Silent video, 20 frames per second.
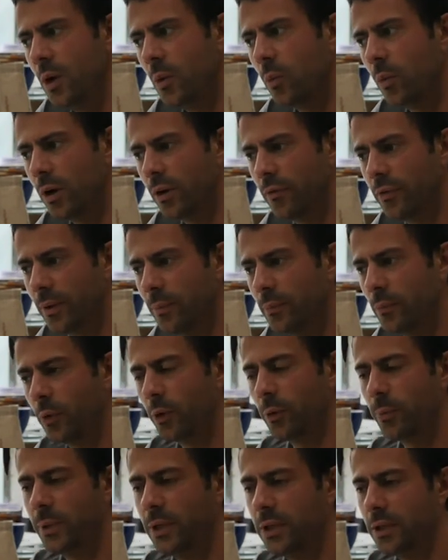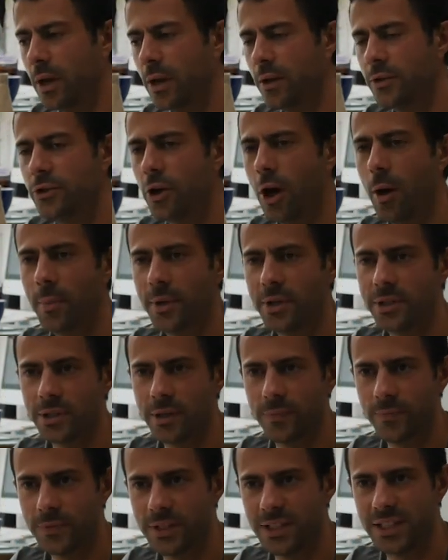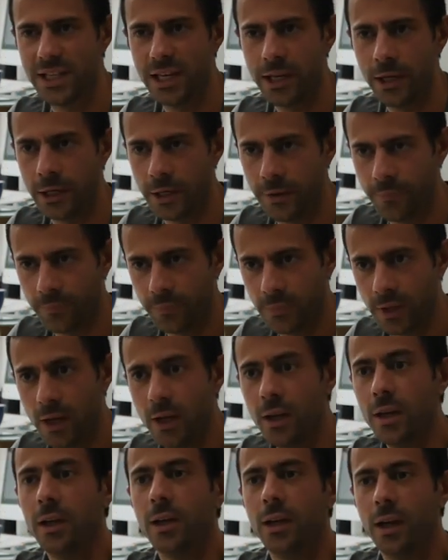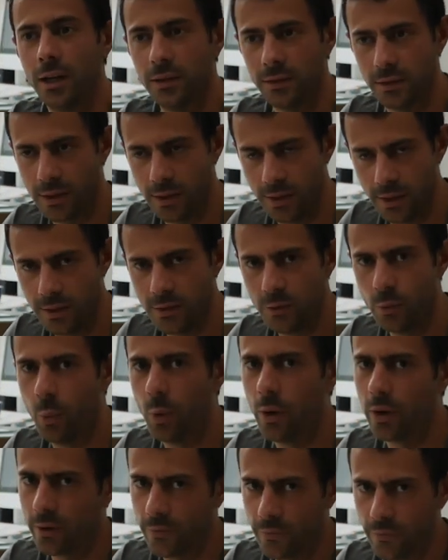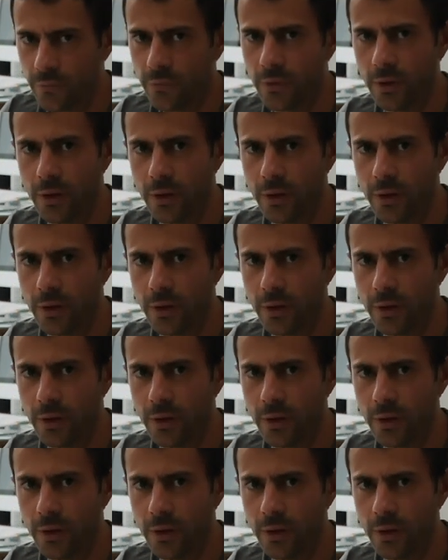one of them would be Thomas Seeley, and he's one of